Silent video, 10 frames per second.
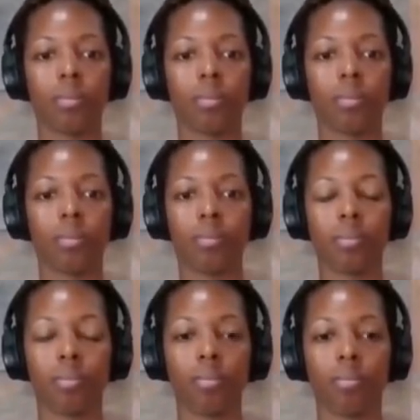
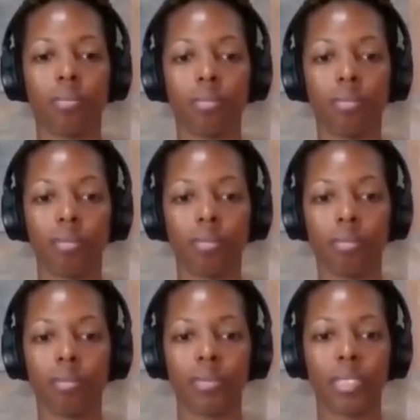
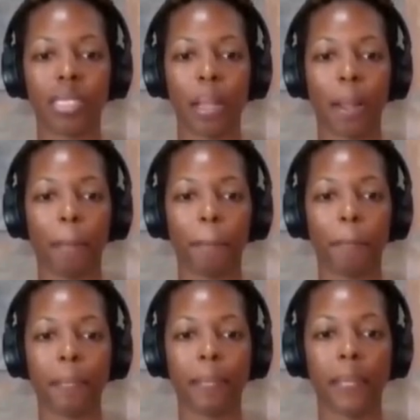
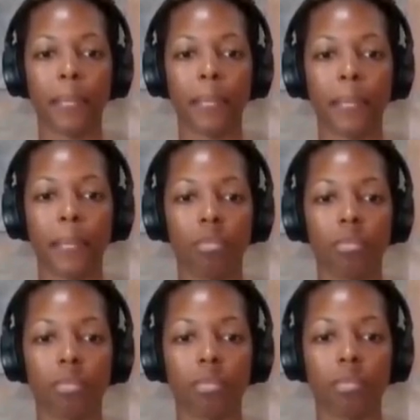
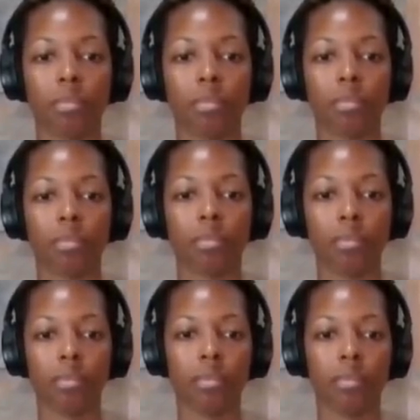
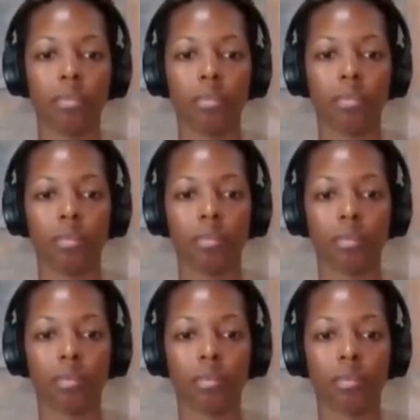
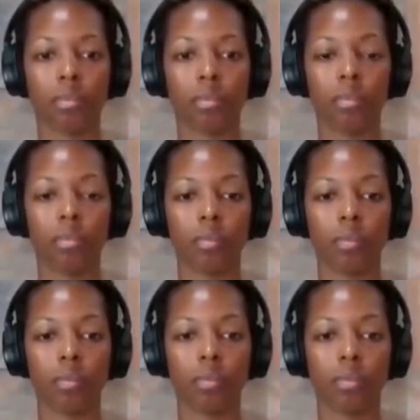
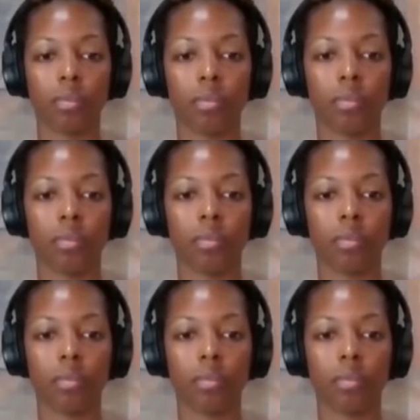The person shown says nothing.